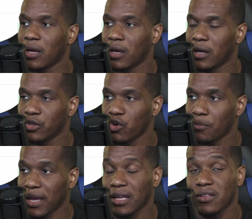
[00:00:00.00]

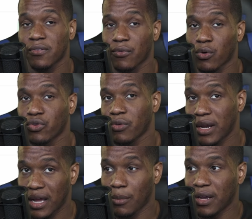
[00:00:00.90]
Domains, of course, right
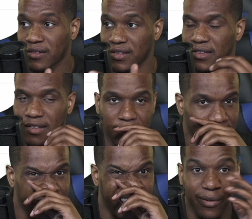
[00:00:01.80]
now, because this is a
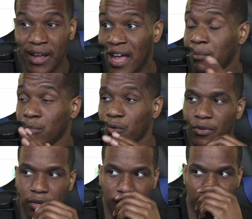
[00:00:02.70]
test account, I haven't moved
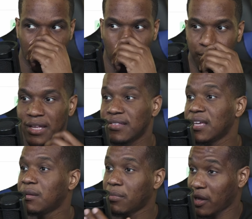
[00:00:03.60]
any domains
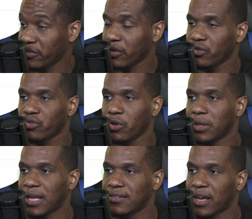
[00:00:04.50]
in, but I'll still show you what
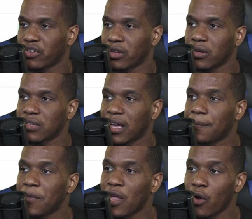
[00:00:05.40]
that section looks like.
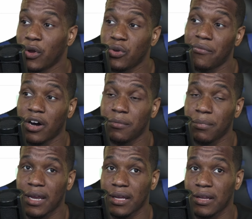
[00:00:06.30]
When you have
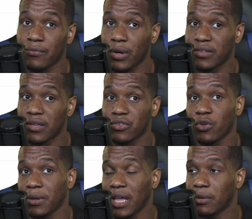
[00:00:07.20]
unpaid invoices, you'll
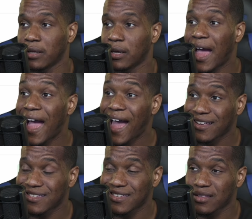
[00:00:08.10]
be able to
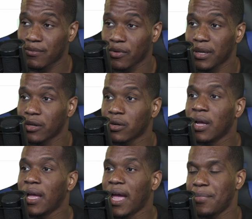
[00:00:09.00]
access them from here.
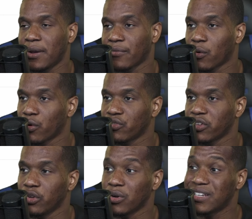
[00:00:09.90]
And then of course
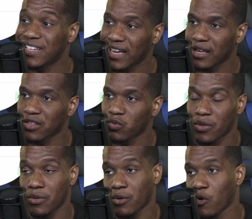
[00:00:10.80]
your tickets,
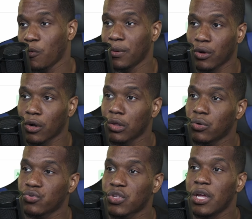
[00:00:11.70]
whether they're opened or
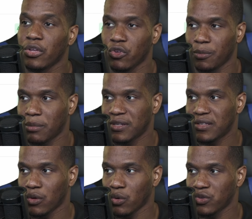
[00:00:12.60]
closed, you'll be able to
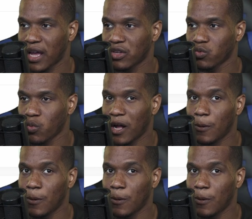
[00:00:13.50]
see those as well.